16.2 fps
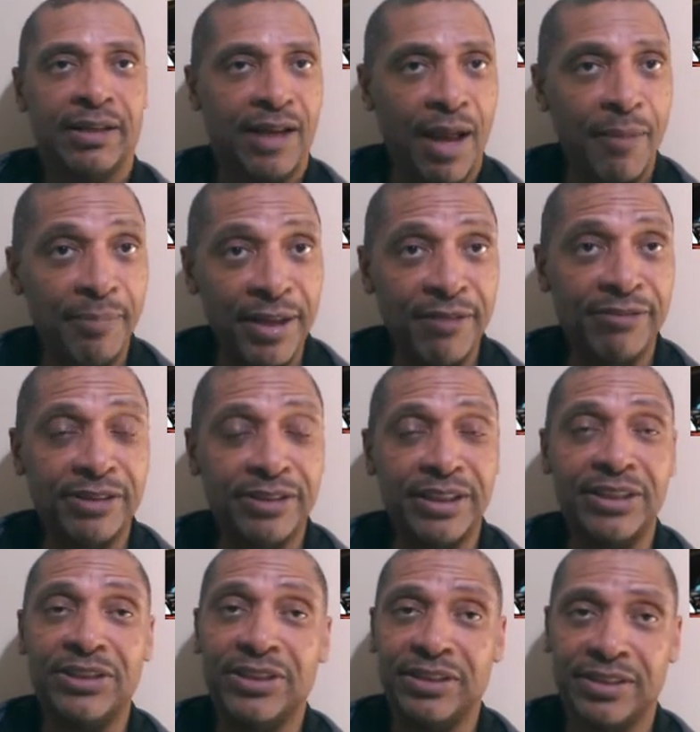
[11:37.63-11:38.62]
I'm being
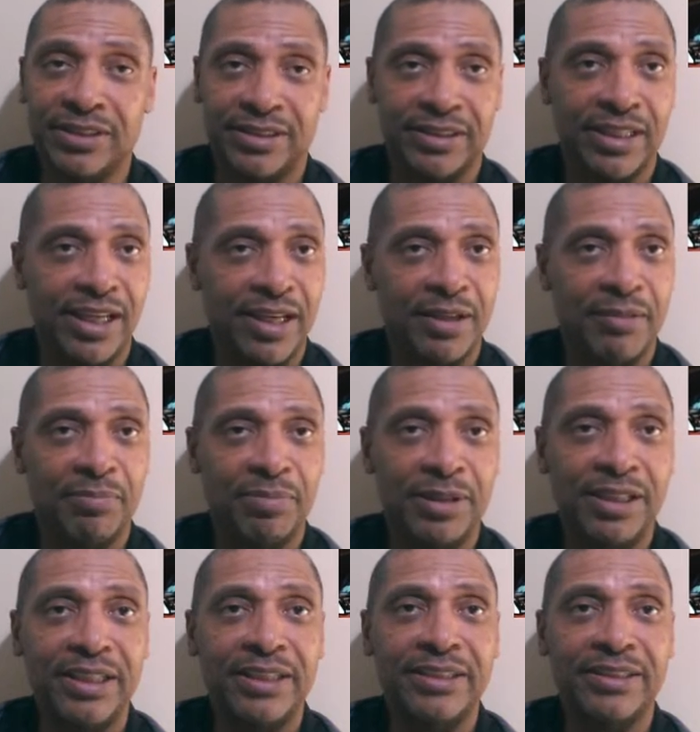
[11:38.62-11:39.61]
facetious. Uh,
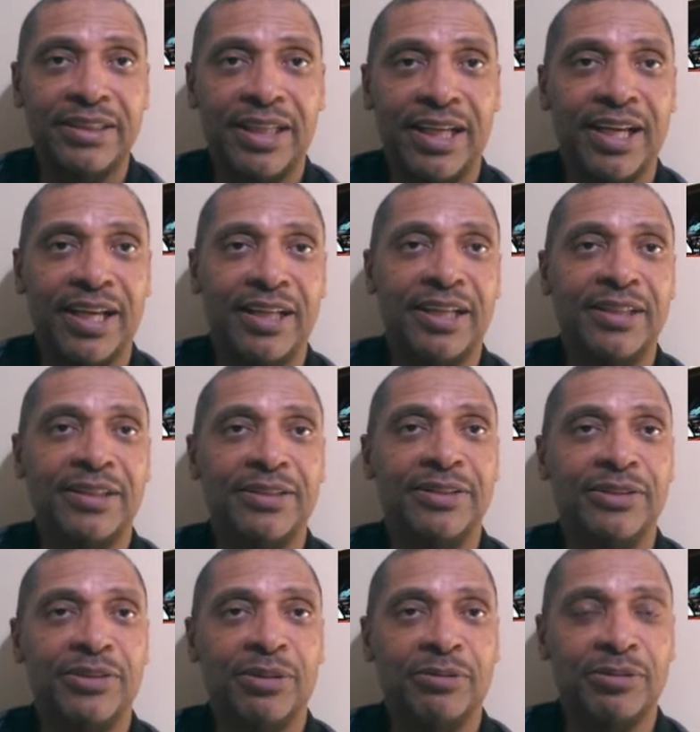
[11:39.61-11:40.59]
please uh,
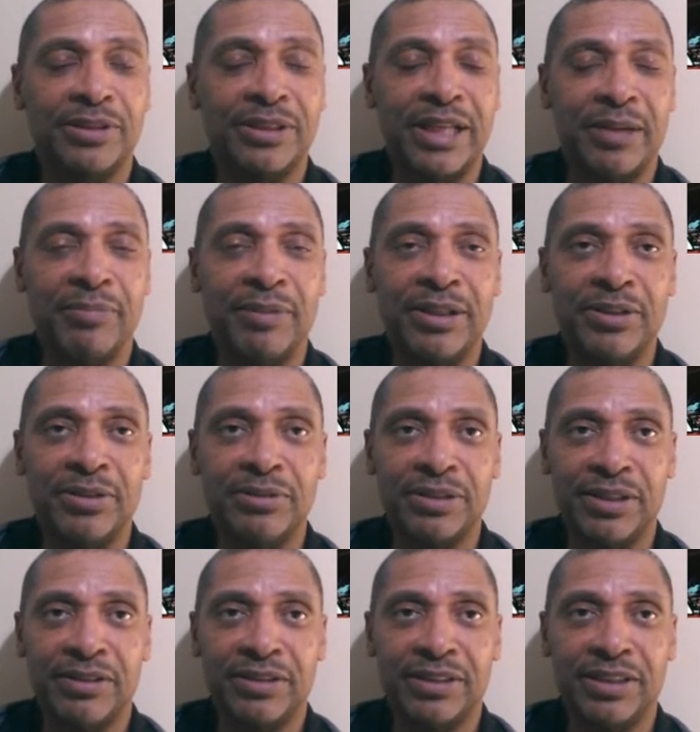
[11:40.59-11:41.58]
don't take me too
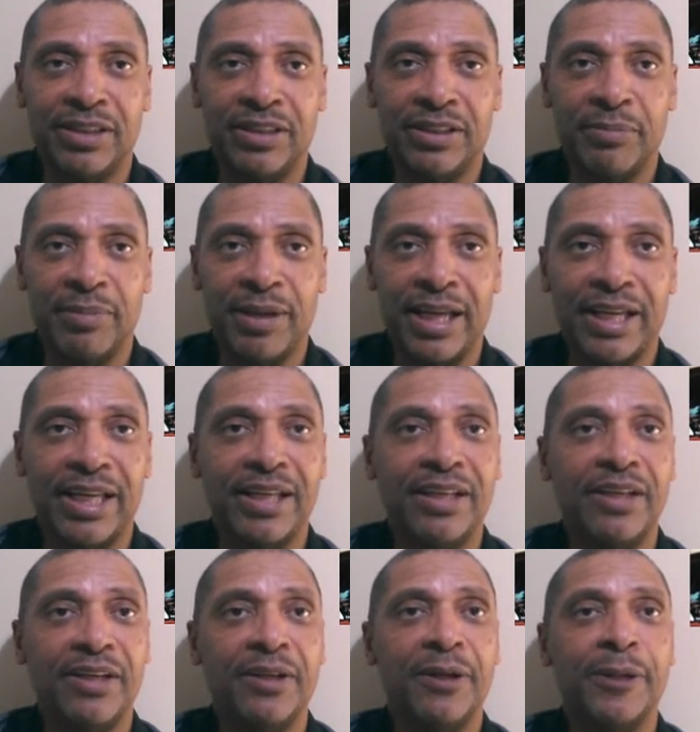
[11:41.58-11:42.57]
seriously at the back
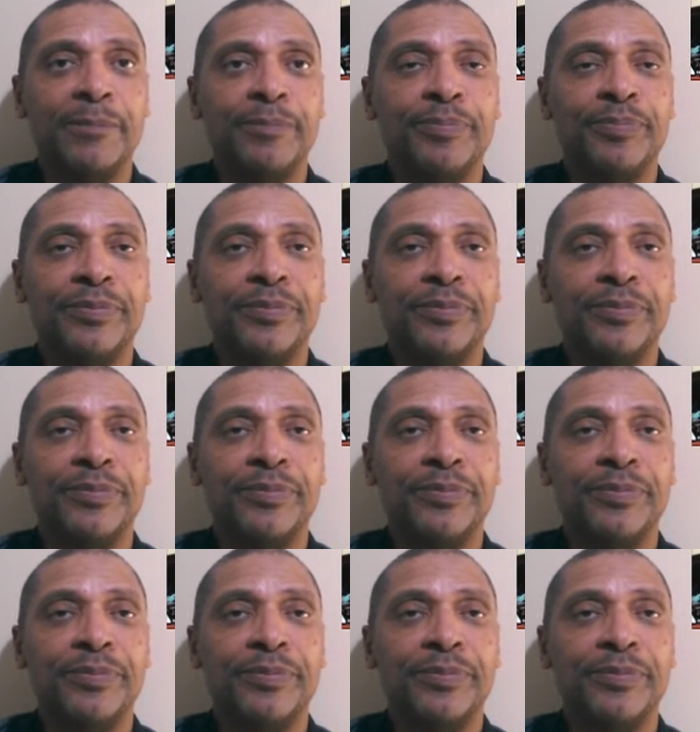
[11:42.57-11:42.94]
end here.